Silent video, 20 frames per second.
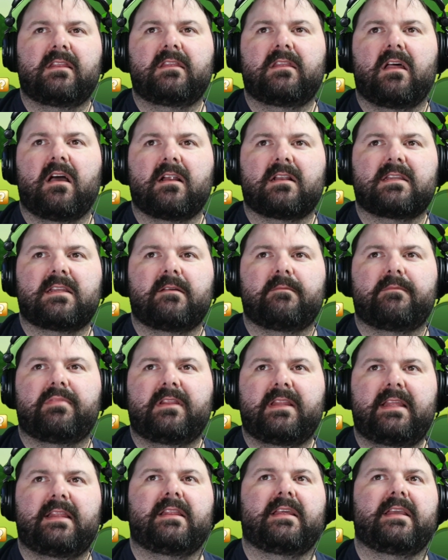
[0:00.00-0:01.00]
unlocked
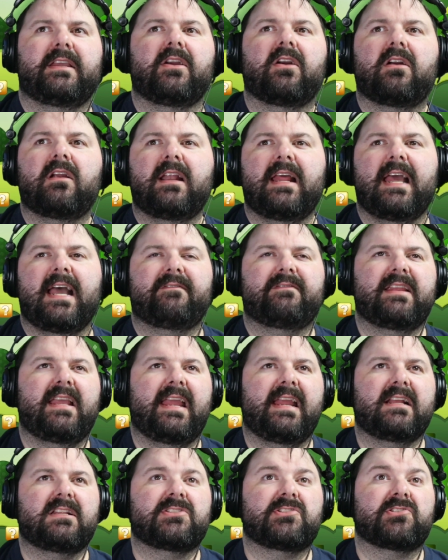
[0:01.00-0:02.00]
completely, you're going to have
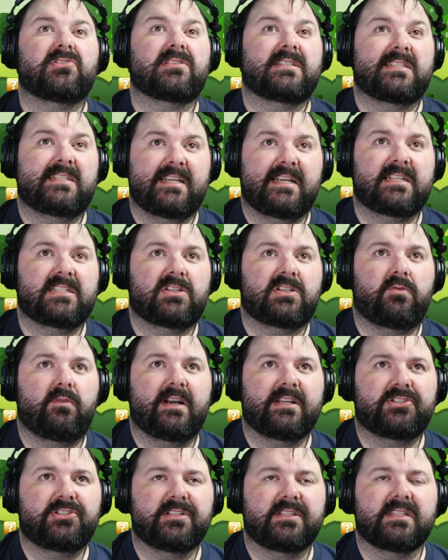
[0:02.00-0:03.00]
to answer 6
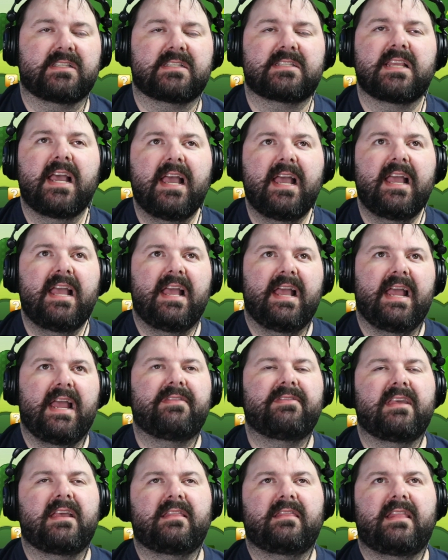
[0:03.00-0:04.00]
questions
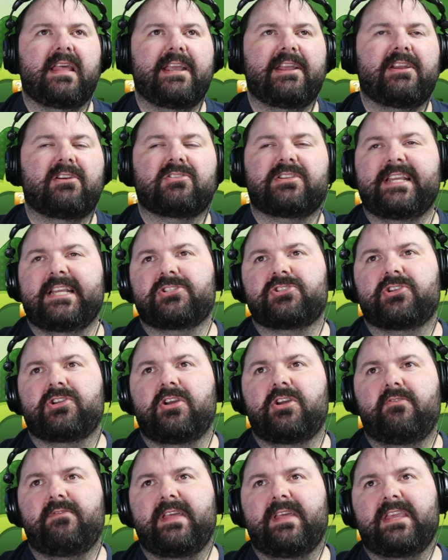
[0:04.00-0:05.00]
and then let your
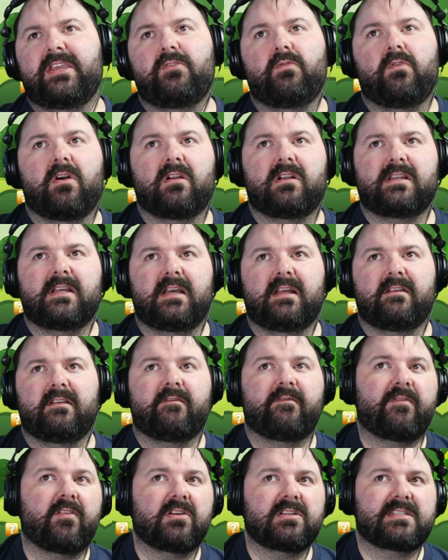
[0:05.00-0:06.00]
teacher know that you are
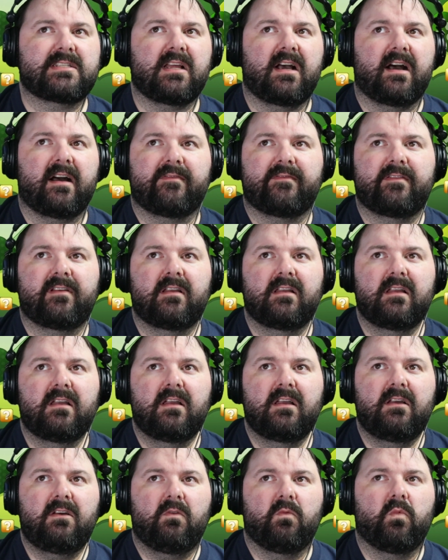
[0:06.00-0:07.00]
done. First off,
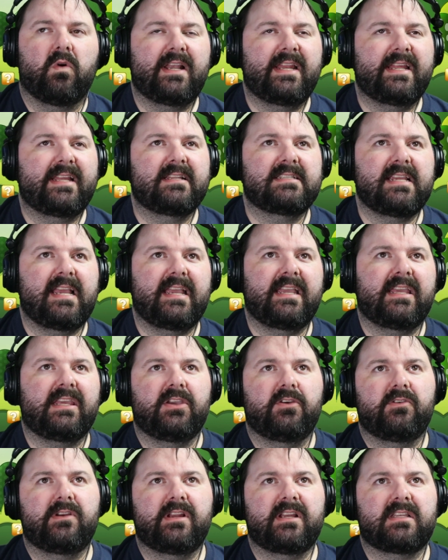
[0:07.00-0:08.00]
what is a
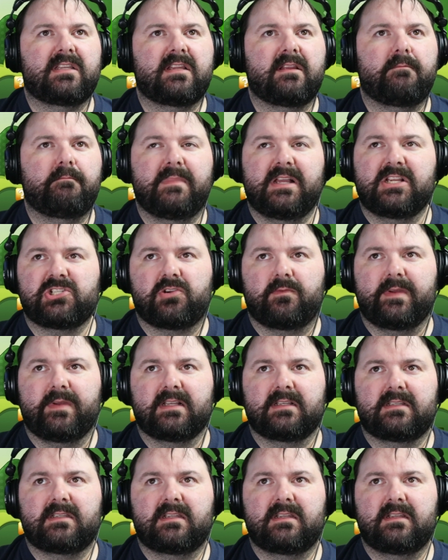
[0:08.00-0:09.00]
unit
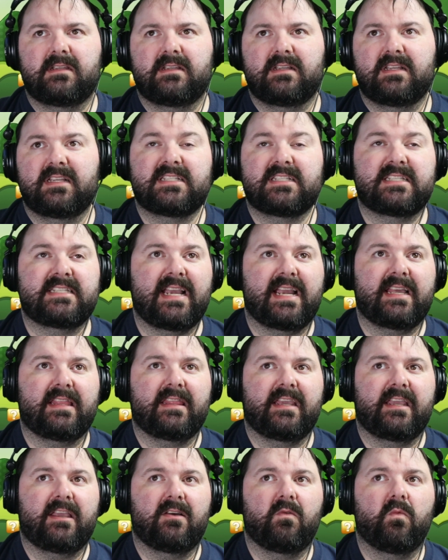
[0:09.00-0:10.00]
measurement?
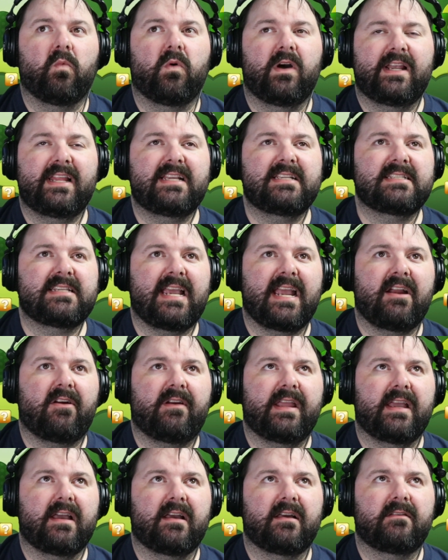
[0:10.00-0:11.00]
Secondly, what is
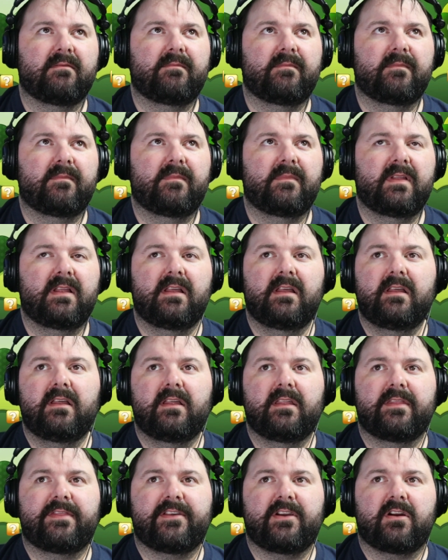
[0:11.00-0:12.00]
area?
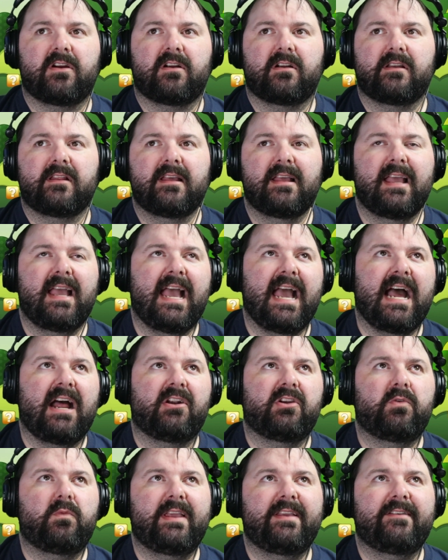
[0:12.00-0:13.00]
Third,
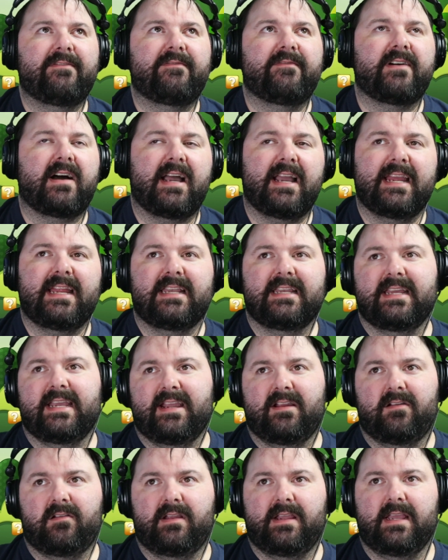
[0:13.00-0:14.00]
how do we find
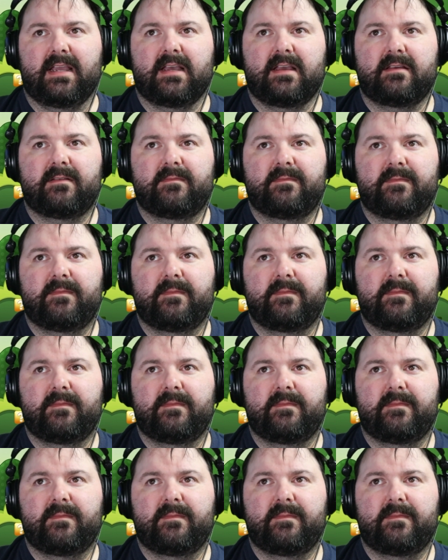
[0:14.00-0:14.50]
area?